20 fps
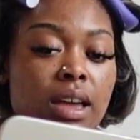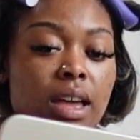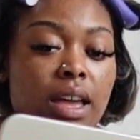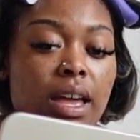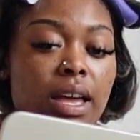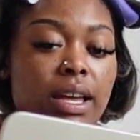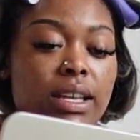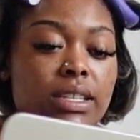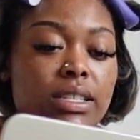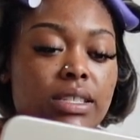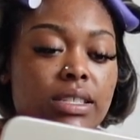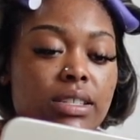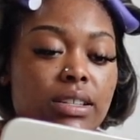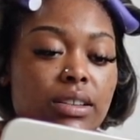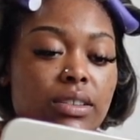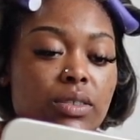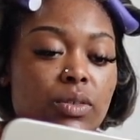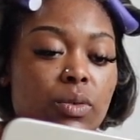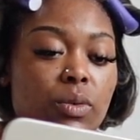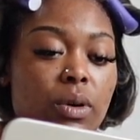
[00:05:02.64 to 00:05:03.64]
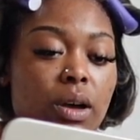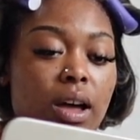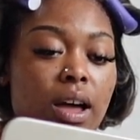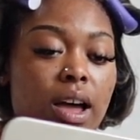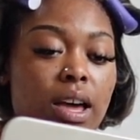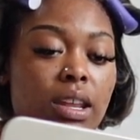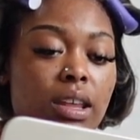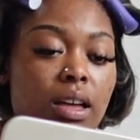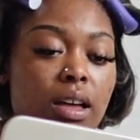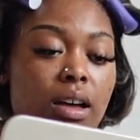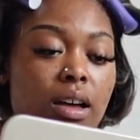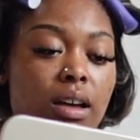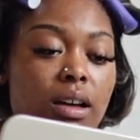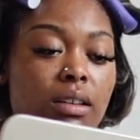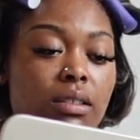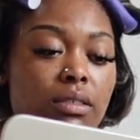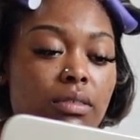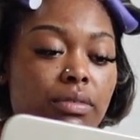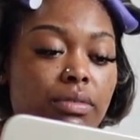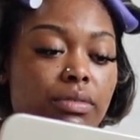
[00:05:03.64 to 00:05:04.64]
I just turn the water
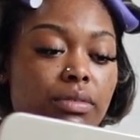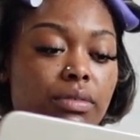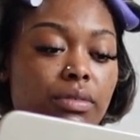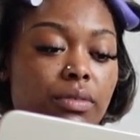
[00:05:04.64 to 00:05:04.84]
off. Oh.